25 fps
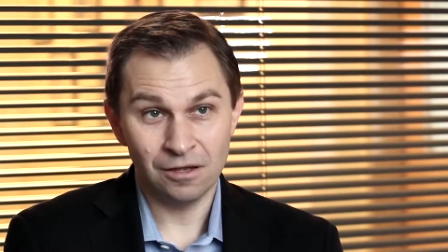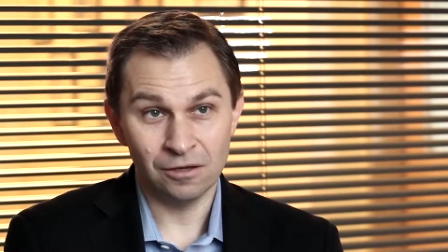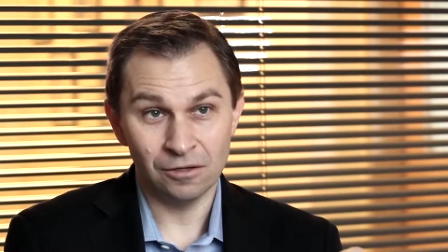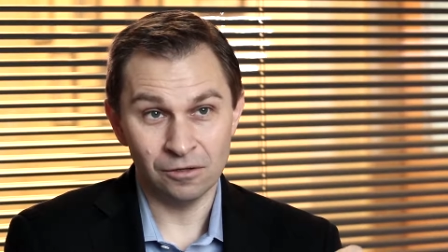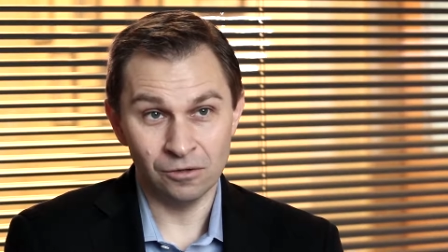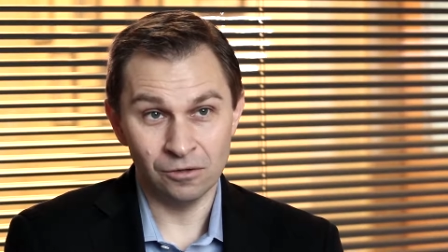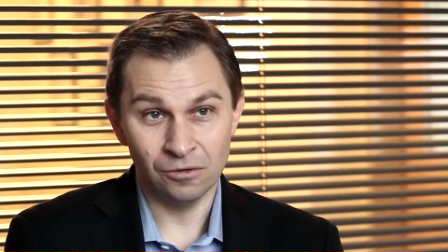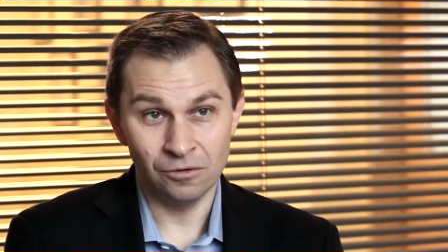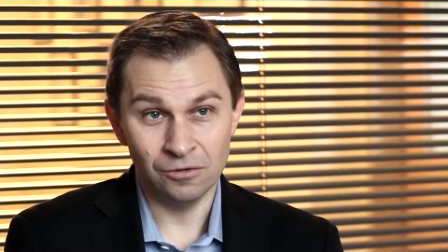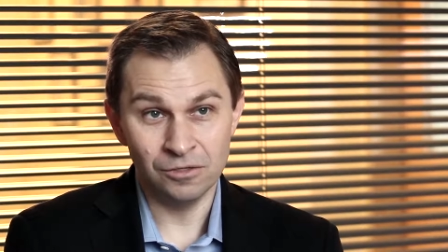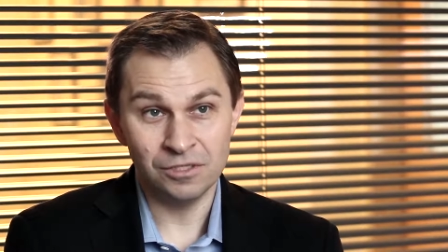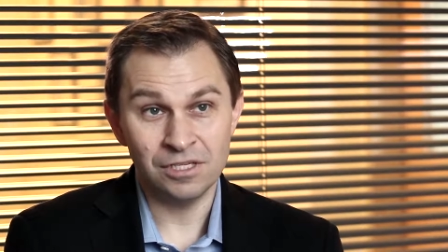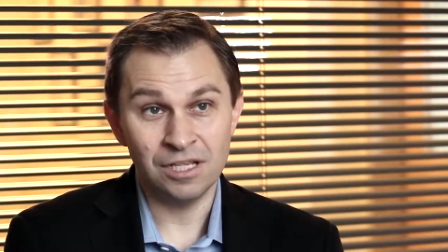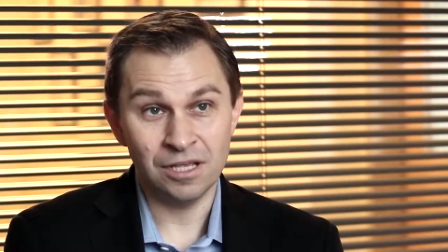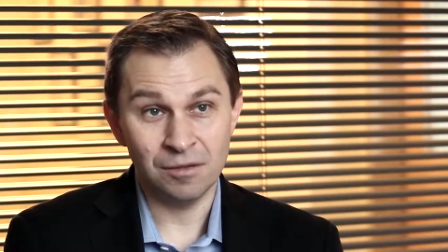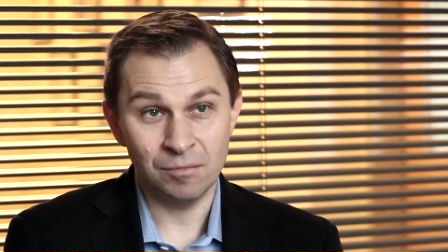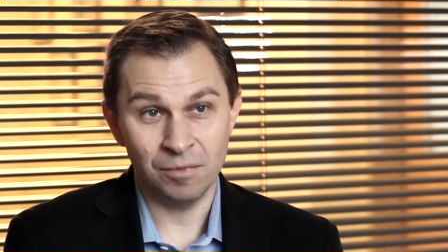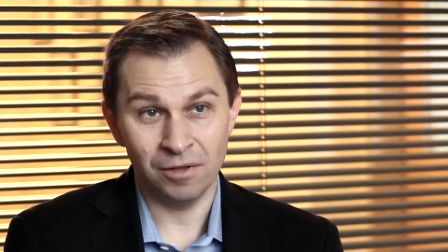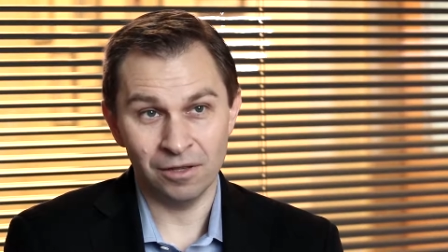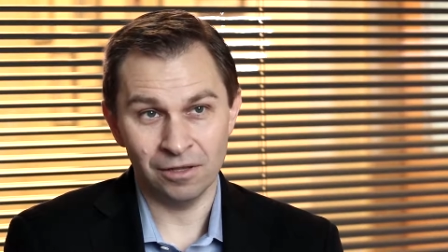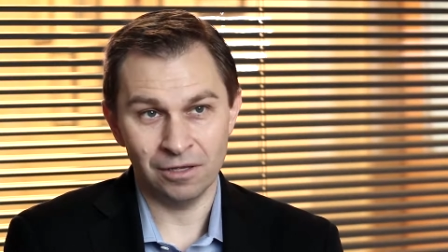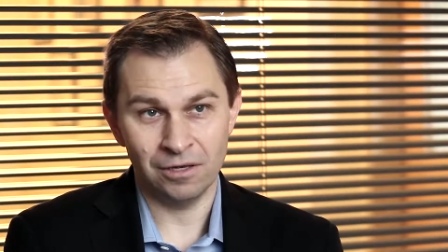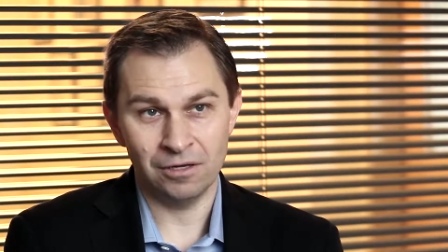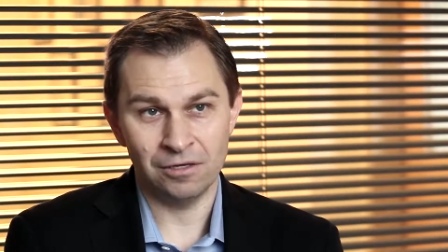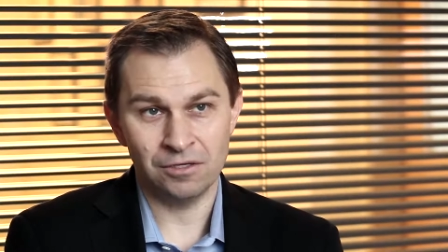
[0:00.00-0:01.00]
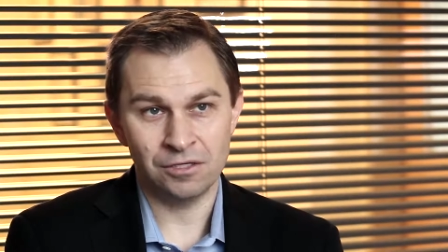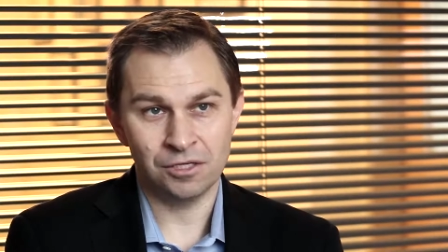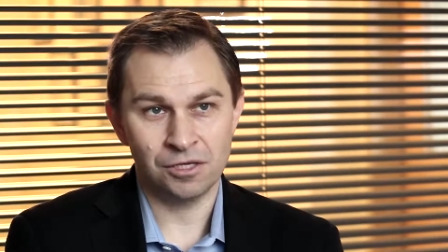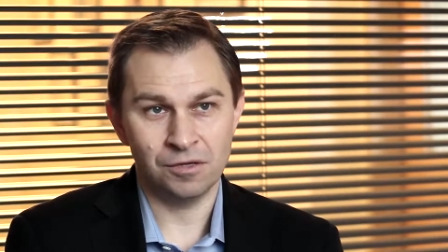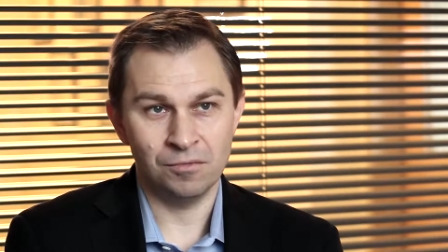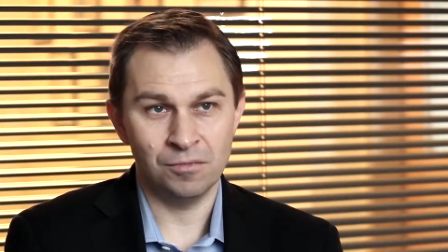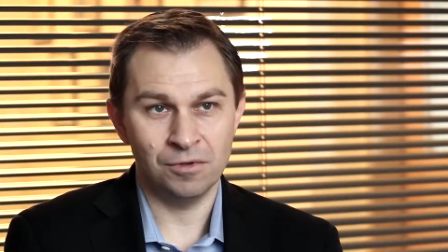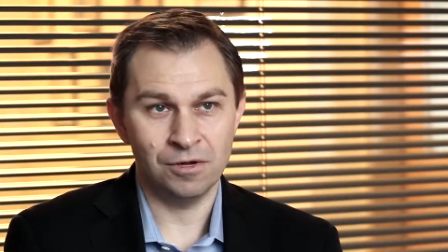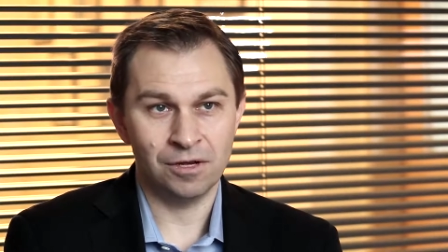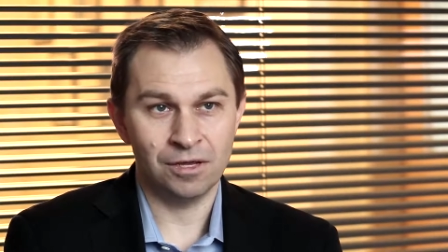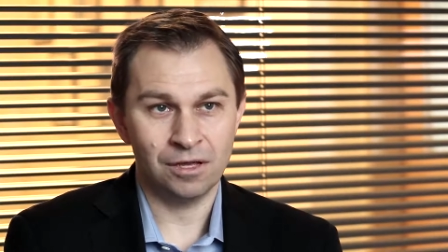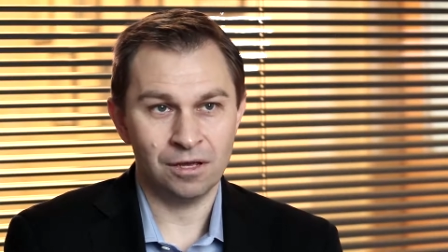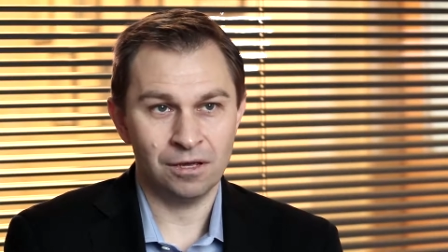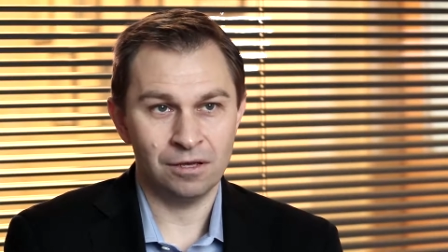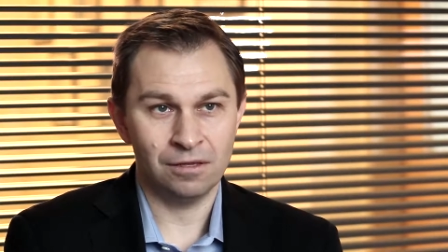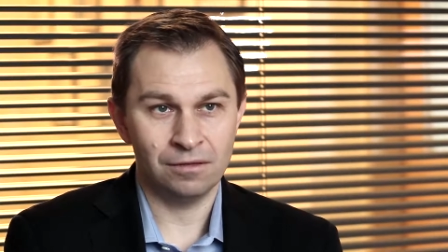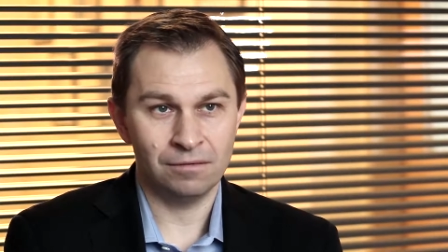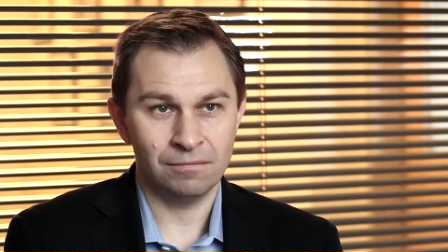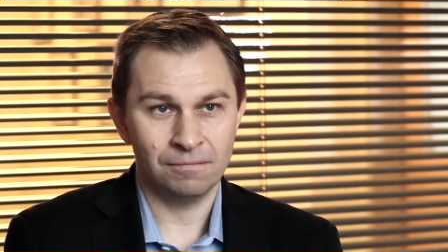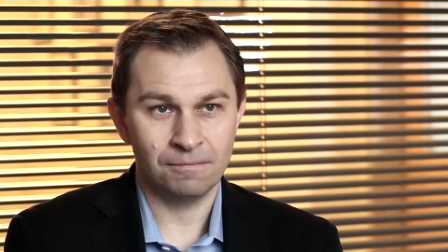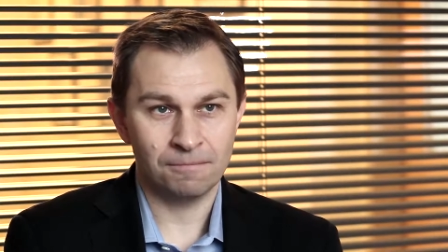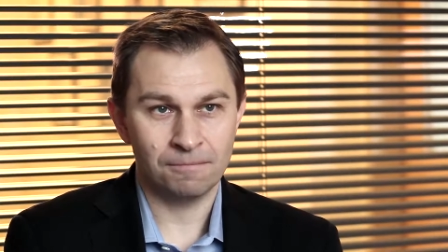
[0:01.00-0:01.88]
lose the ability to communicate.